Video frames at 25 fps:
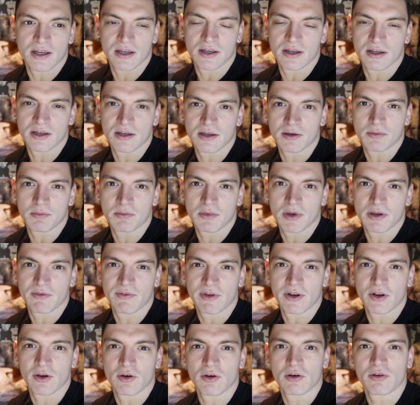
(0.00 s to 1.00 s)
um,
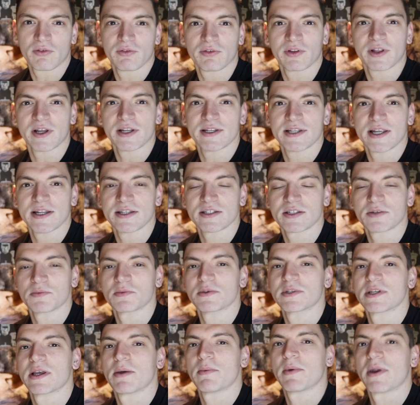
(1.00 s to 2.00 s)
and then hopefully attend
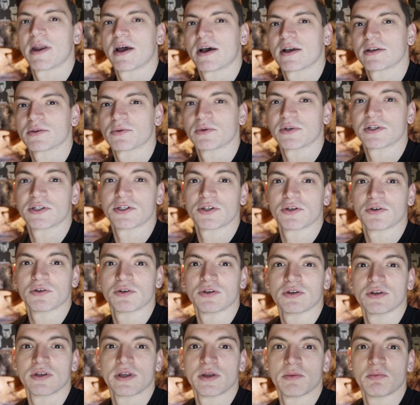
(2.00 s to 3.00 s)
some seminars which
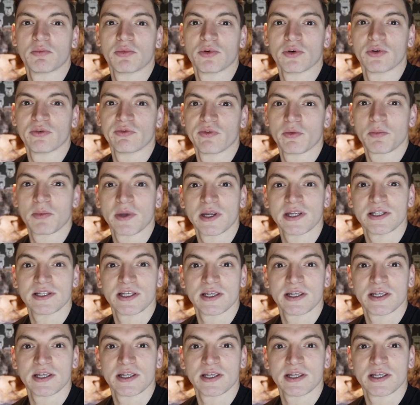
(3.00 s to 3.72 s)
should improve the